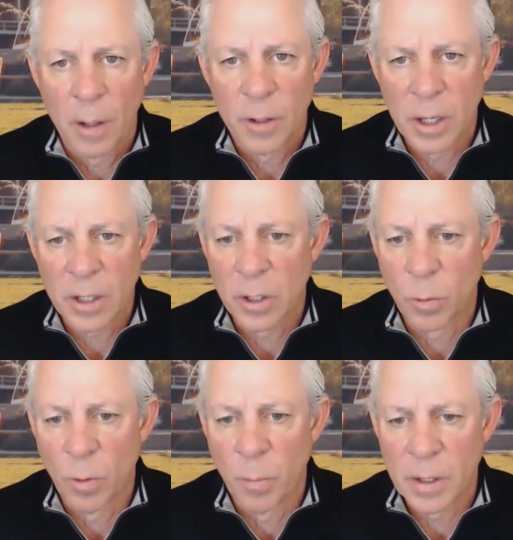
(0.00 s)

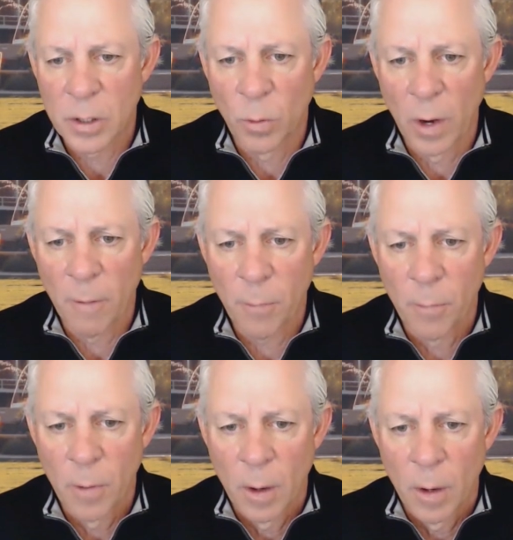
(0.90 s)
justice will be
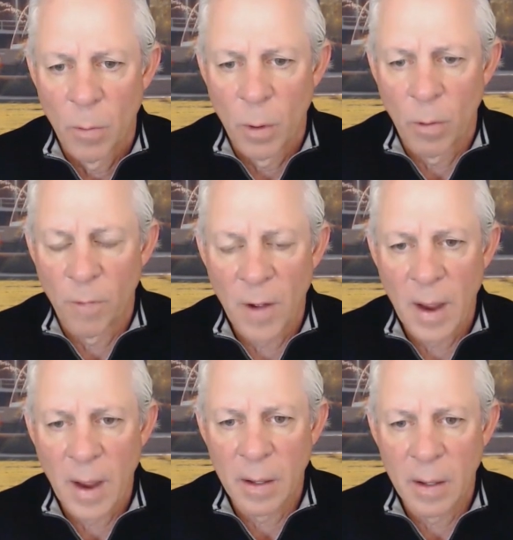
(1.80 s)
swift. We will
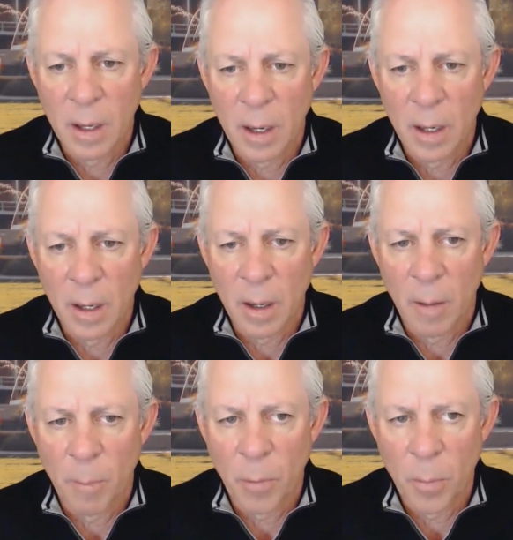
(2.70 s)
find the
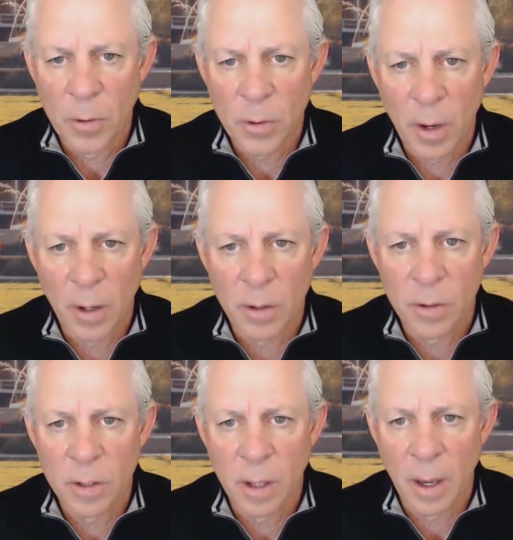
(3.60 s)
uh,
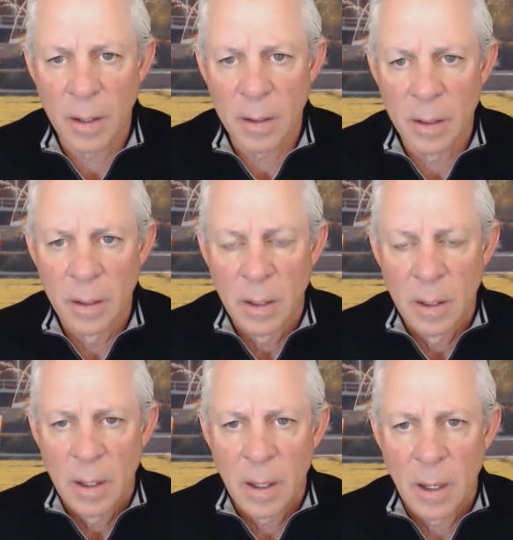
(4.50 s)
perpetrators that
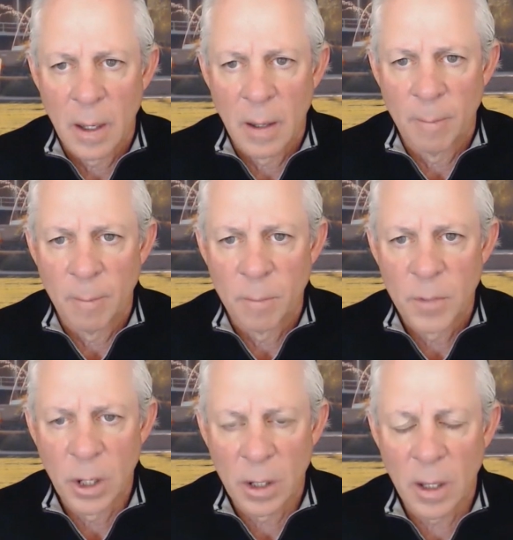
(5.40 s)
um,
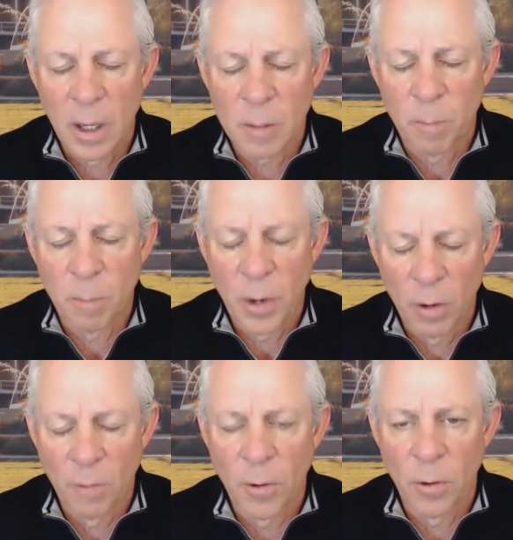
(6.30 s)
took this
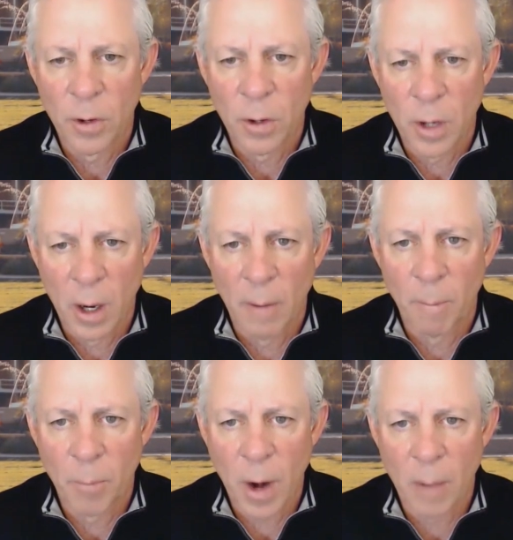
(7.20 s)
beautiful,
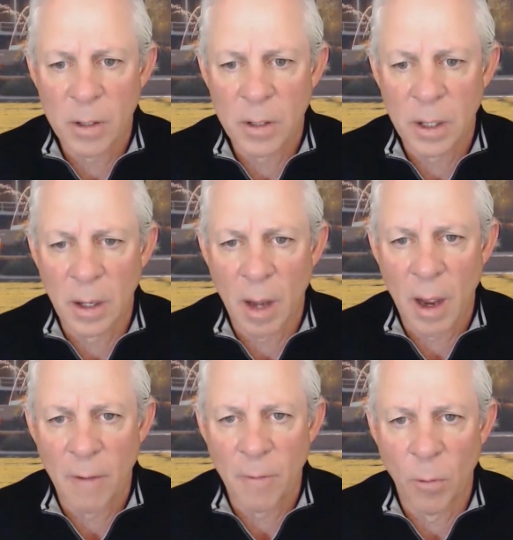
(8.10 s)
young, promising
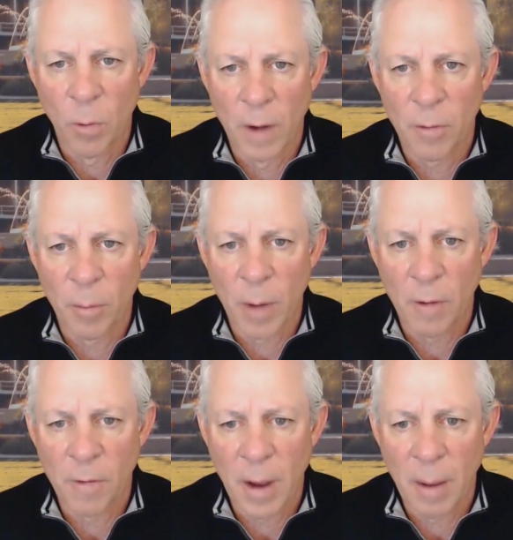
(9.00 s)
life away from
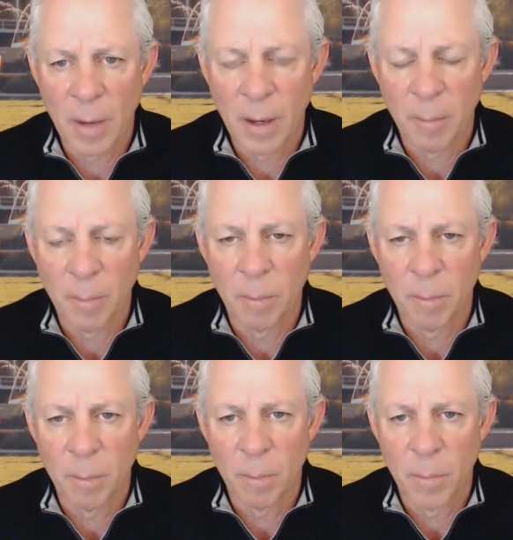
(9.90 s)
our family,
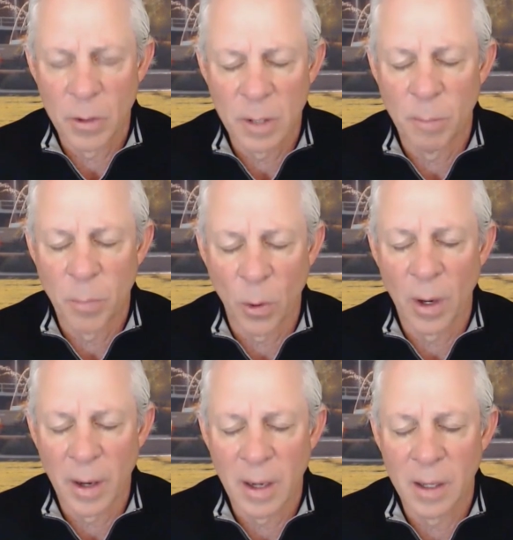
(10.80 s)
most
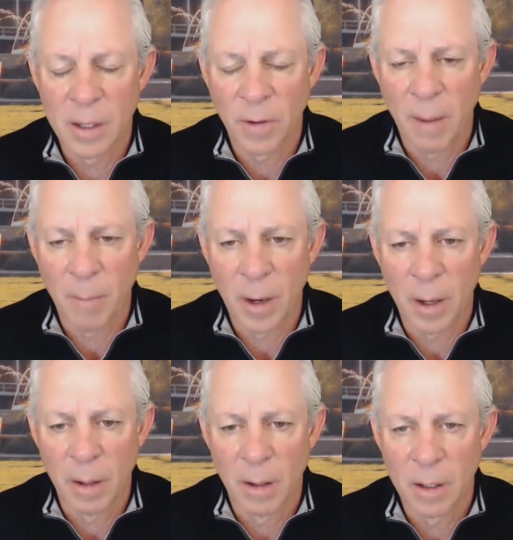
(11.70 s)
importantly, his
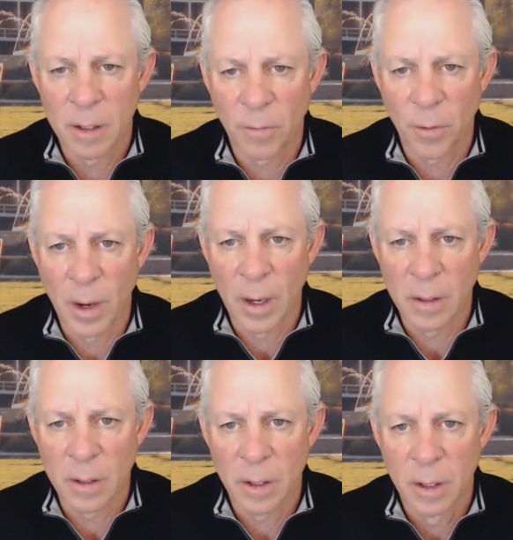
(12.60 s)
family, his friends.